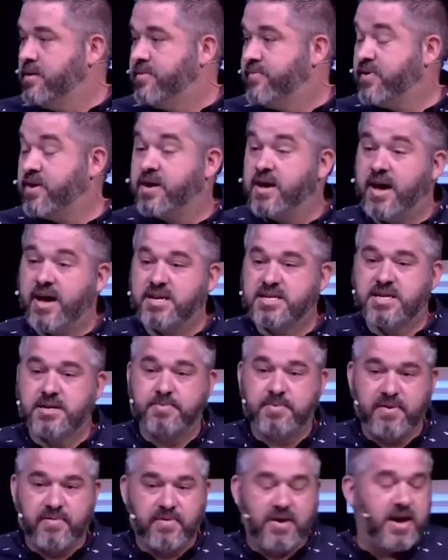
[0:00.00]
for God
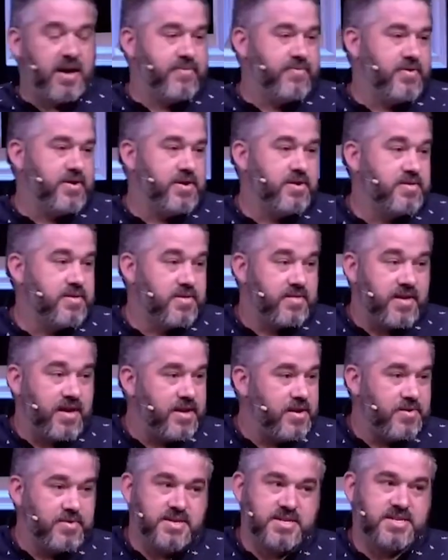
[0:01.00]
to provide for you the
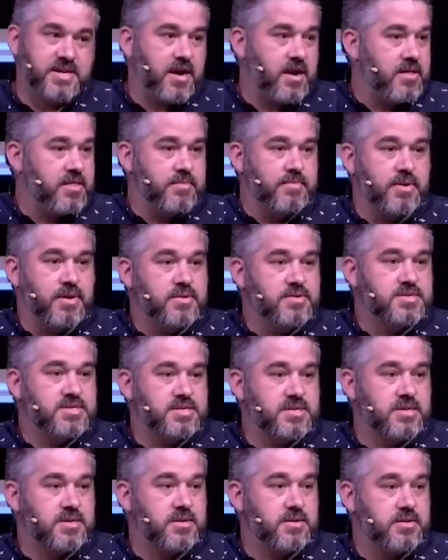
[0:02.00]
thing you desire the
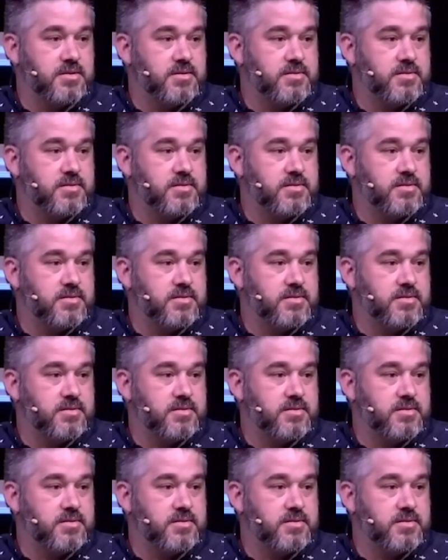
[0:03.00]
most.